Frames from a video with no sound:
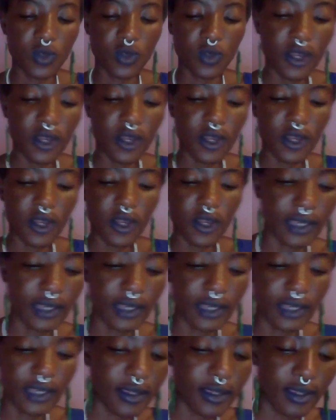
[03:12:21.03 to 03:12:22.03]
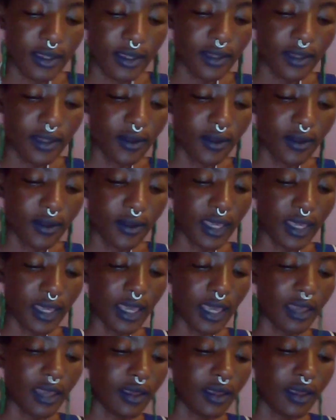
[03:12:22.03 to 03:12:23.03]
You are learning.
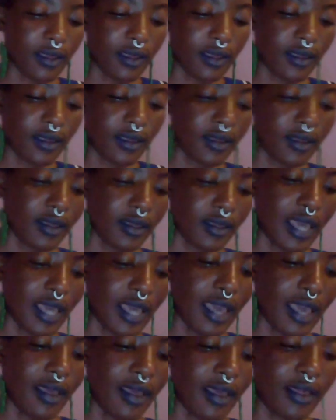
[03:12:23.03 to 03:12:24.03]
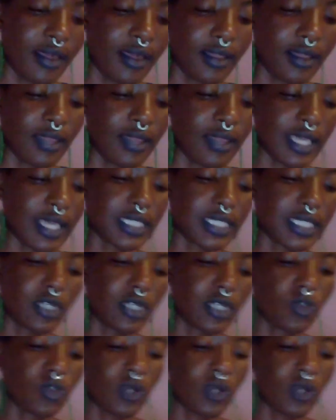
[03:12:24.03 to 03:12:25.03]
Okay, like
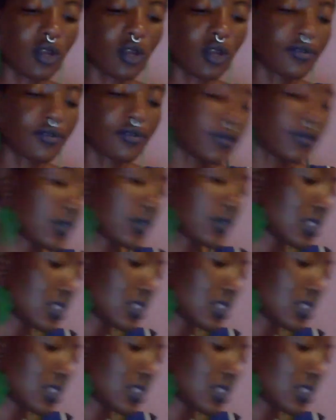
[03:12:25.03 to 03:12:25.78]
I said, do a lot of